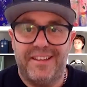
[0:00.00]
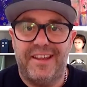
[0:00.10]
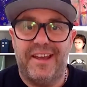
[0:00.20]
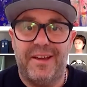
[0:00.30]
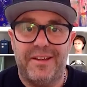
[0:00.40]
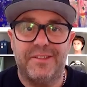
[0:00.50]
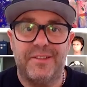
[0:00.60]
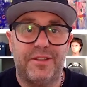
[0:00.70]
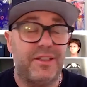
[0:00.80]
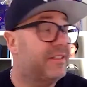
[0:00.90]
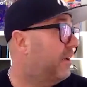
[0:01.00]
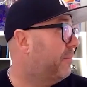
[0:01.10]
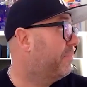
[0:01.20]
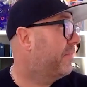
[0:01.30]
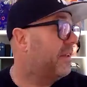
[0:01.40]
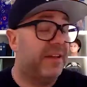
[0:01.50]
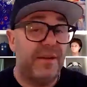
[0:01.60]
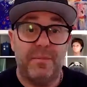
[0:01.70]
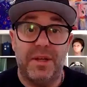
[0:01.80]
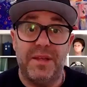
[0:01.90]
Yeah, it's good. This
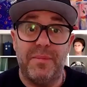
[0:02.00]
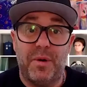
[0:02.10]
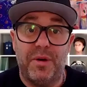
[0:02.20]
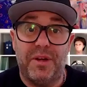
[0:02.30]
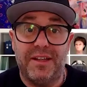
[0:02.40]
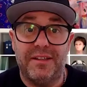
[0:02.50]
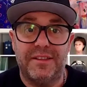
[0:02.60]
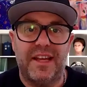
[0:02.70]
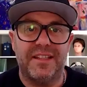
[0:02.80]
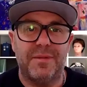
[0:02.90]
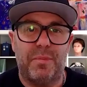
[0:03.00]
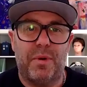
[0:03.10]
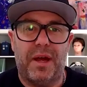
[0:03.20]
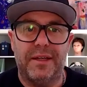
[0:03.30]
Monday morning, it's nice and bright.